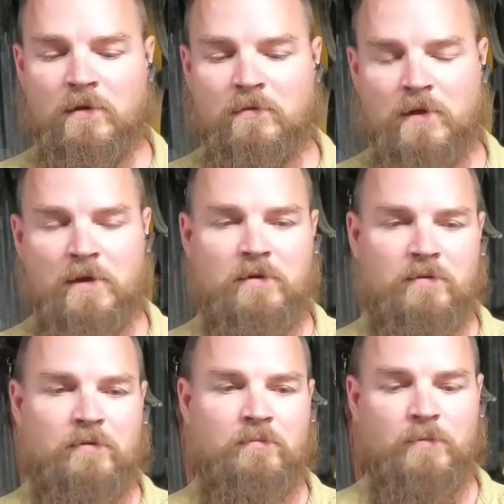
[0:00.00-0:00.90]
they
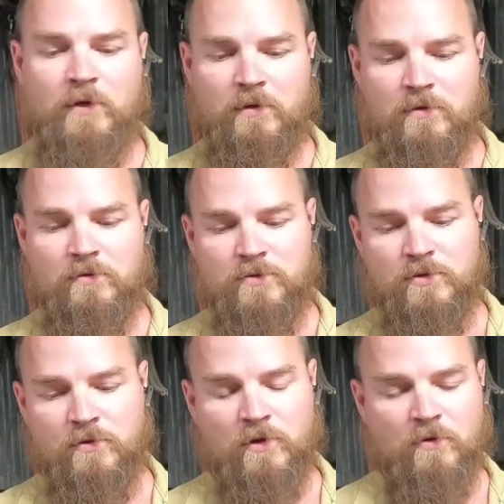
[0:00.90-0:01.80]
could, because,
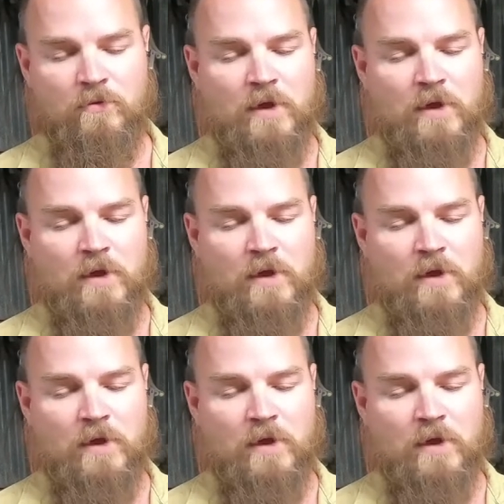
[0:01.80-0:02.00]
you know,